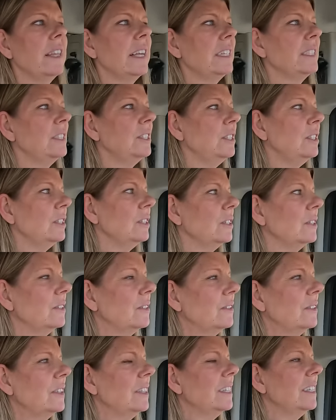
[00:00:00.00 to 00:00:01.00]
thing to
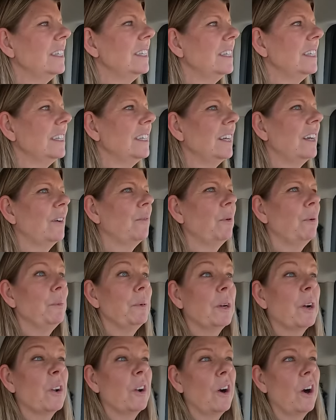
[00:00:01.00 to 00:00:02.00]
do when we
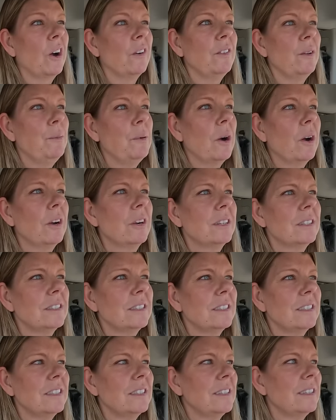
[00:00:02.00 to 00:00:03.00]
go to RV
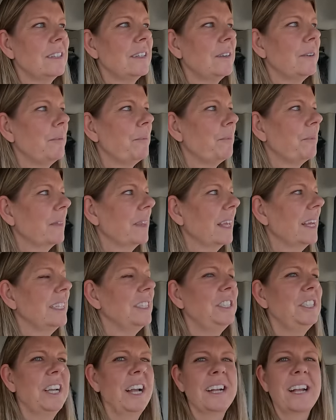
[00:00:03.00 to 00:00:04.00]
parks is
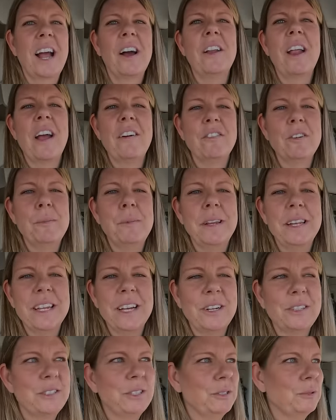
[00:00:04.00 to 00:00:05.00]
check out everybody
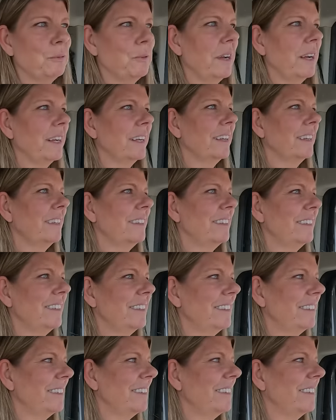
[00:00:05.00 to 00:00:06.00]
else's rig.
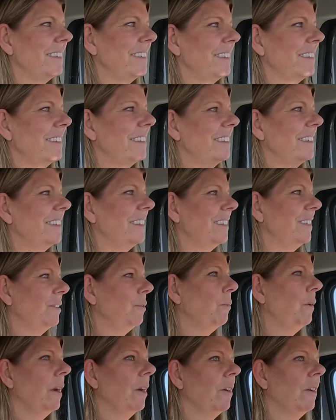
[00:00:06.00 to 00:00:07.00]

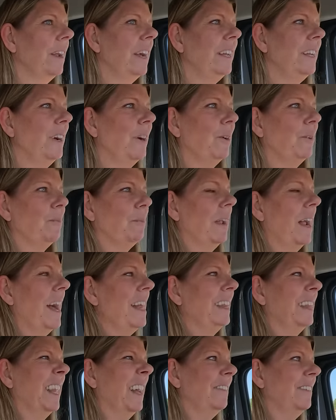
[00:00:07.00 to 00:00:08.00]
Weird, I know, but I
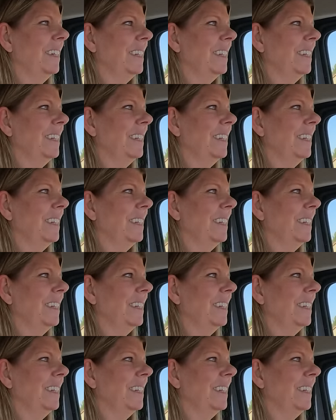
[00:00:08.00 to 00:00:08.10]
love